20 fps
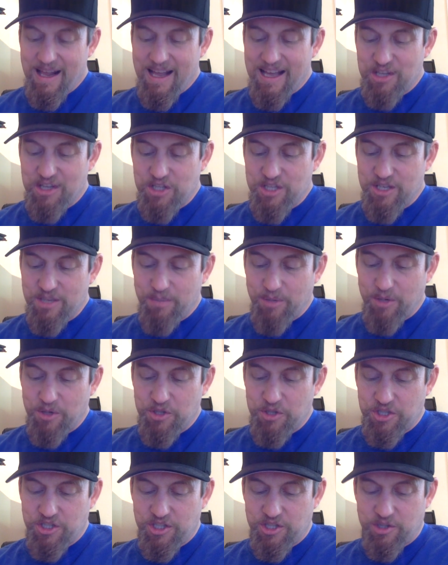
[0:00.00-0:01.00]
As she
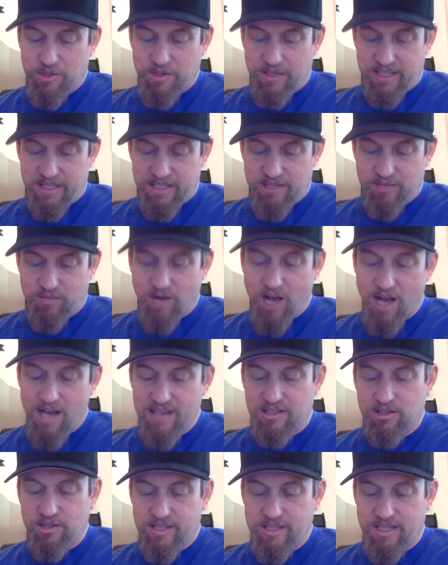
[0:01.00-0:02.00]
approached the trees,
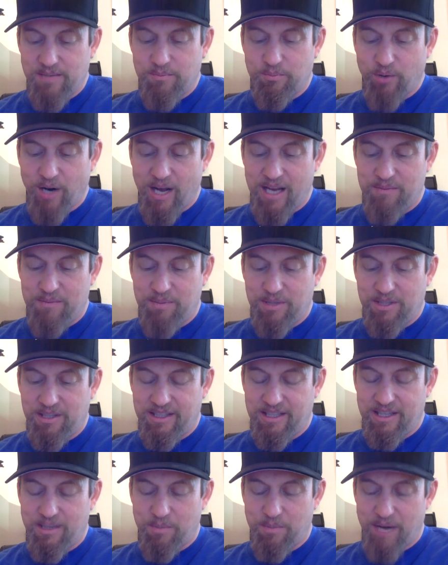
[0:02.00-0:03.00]
Roz looked at Bright Bill
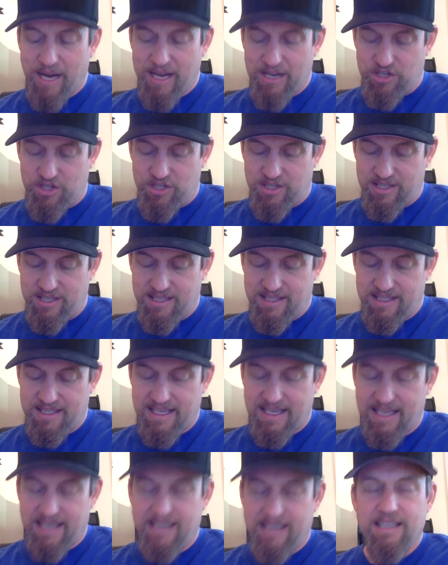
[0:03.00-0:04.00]
in the branches and
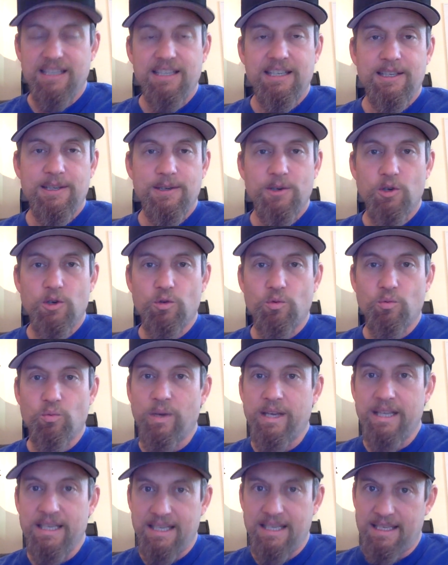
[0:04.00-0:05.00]
said,
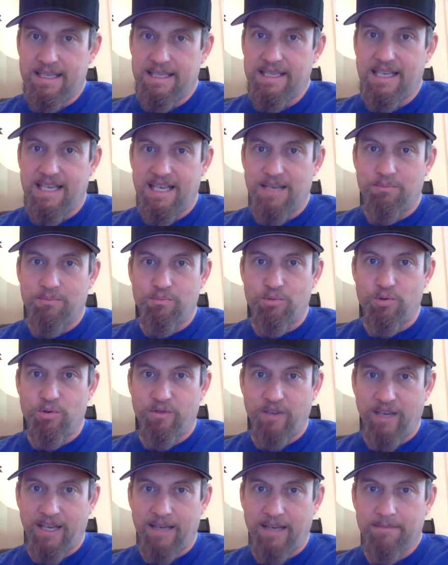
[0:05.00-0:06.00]
"We need to keep
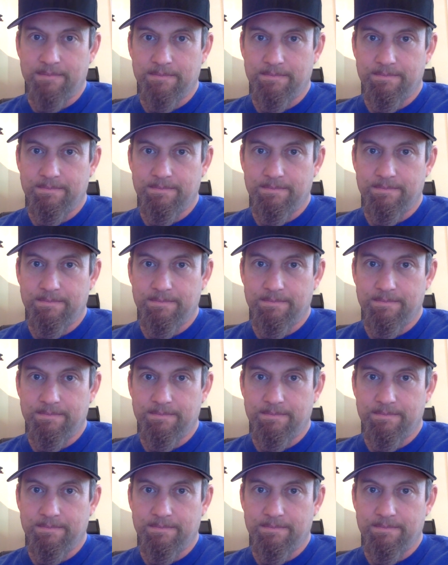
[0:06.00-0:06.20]
moving."